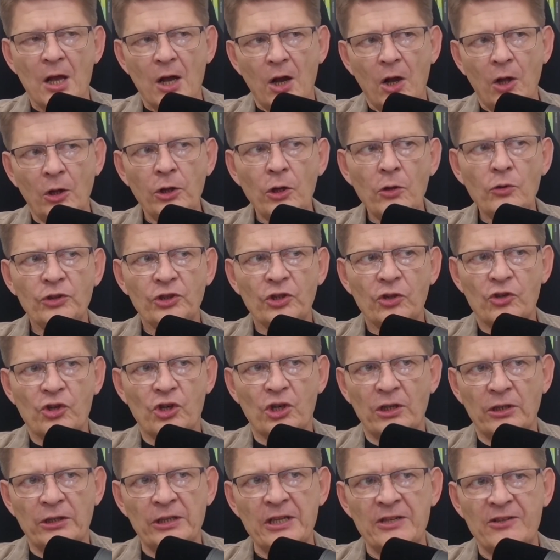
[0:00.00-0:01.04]
Although
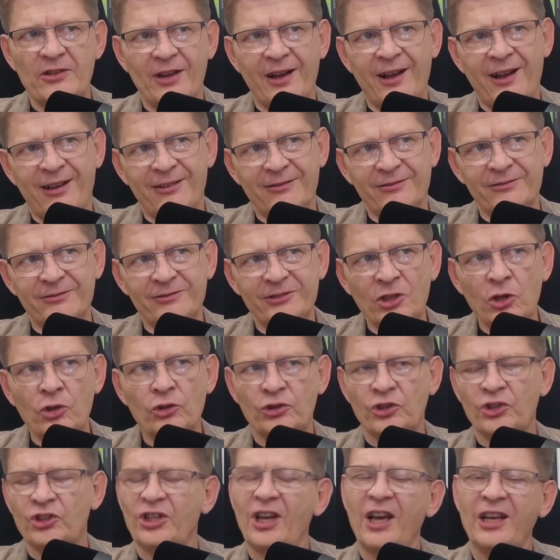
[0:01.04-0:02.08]
social needs are
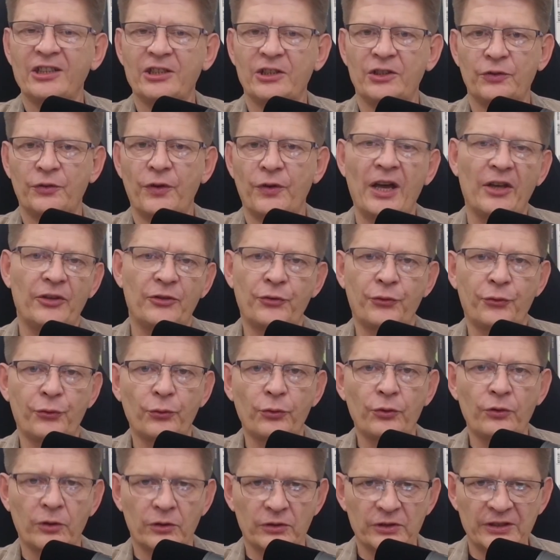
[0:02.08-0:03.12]
not satisfied
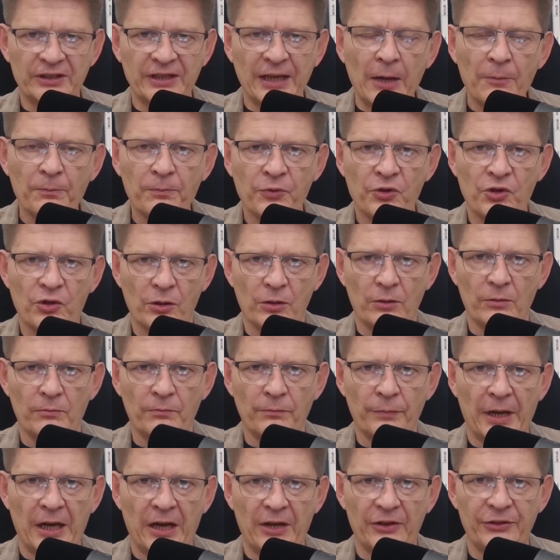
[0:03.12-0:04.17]
through
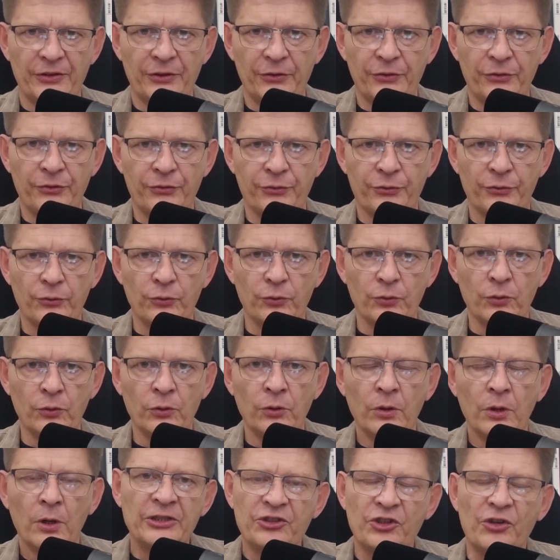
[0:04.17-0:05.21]
consumption, but
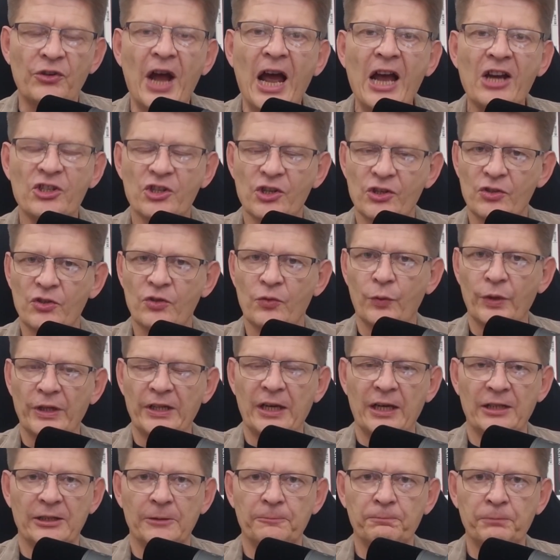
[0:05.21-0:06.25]
through interactions with
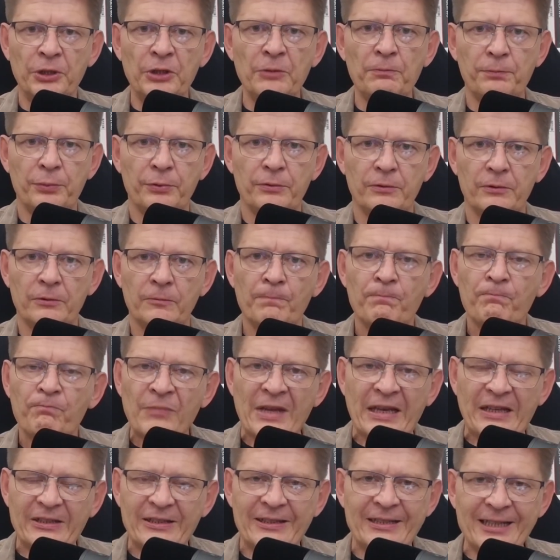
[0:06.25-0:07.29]
other people,
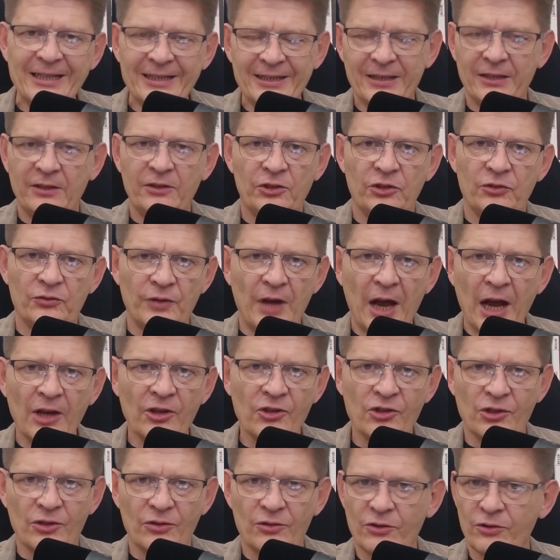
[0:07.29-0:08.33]
these
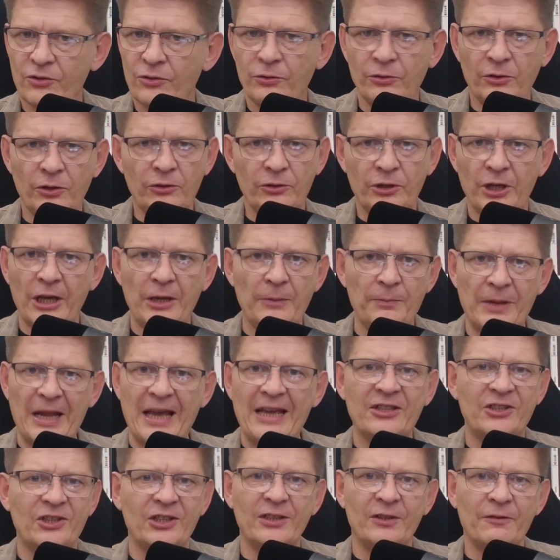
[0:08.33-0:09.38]
interactions do not take
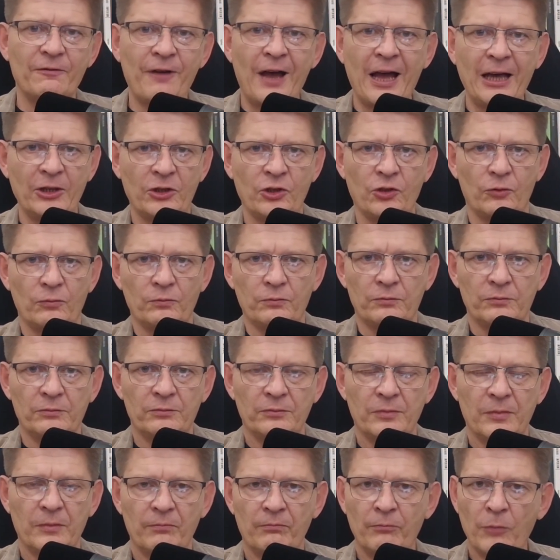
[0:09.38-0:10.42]
place in a vacuum.
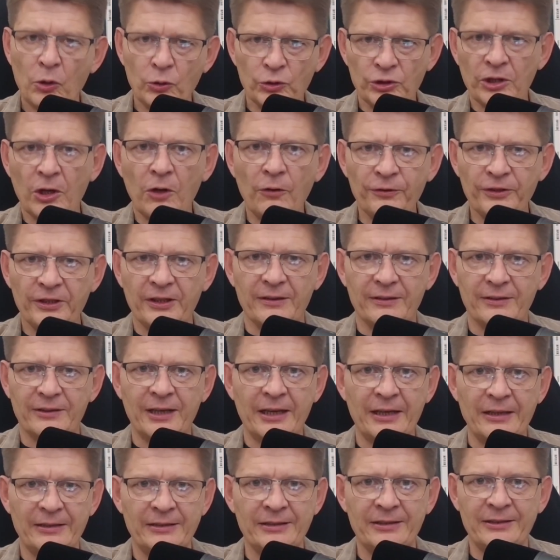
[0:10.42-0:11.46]
Most often,
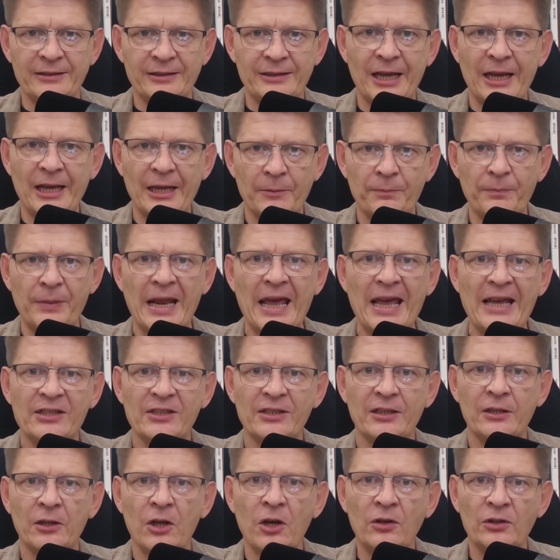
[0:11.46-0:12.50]
they take
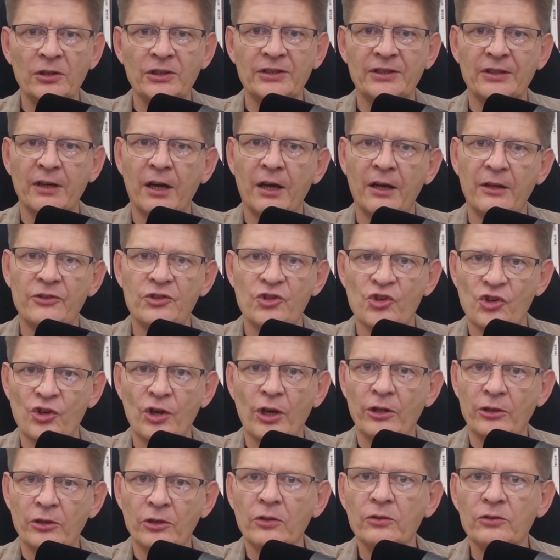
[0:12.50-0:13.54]
place alongside
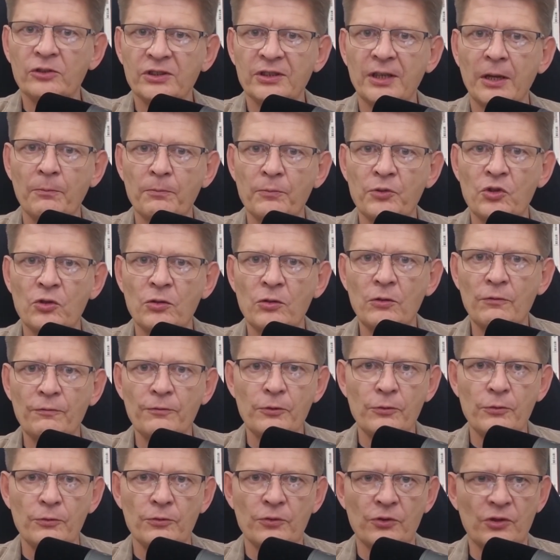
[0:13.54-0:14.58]
shared consumption of
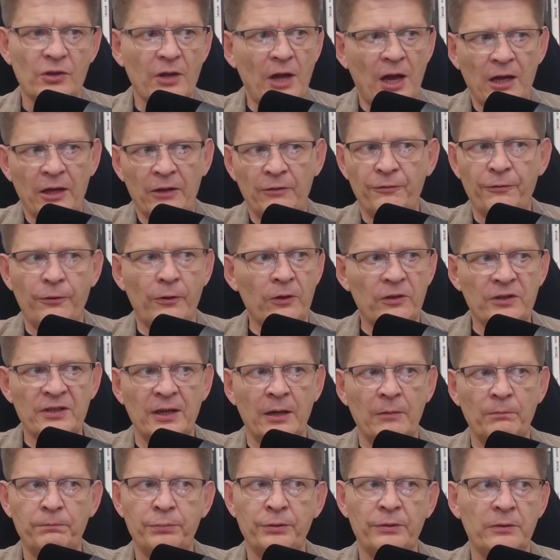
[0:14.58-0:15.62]
goods, like, for
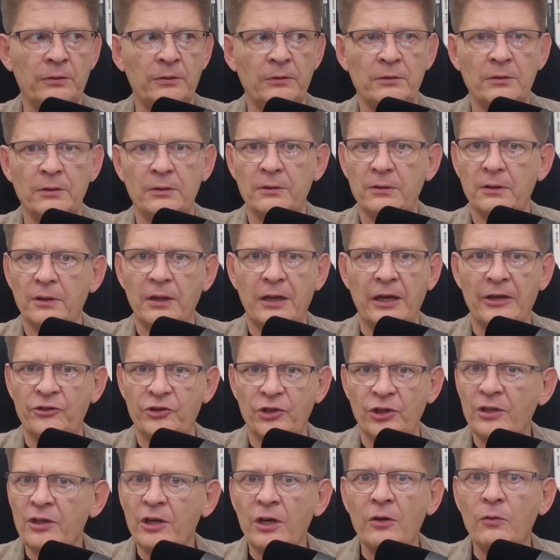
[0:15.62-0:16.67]
example, a
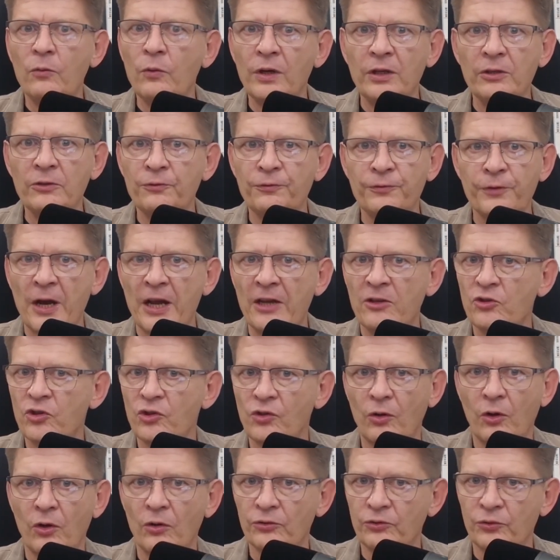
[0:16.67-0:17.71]
dinner with friends
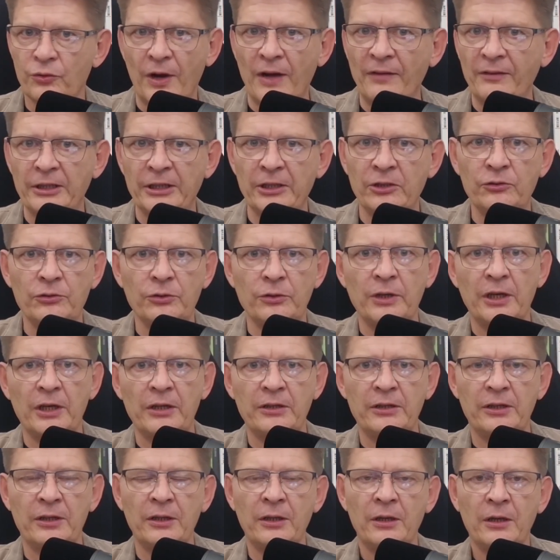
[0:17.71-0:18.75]
or traveling
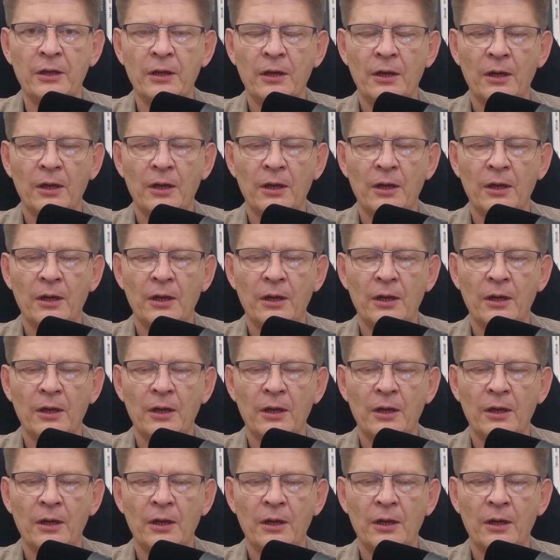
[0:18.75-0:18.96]
together,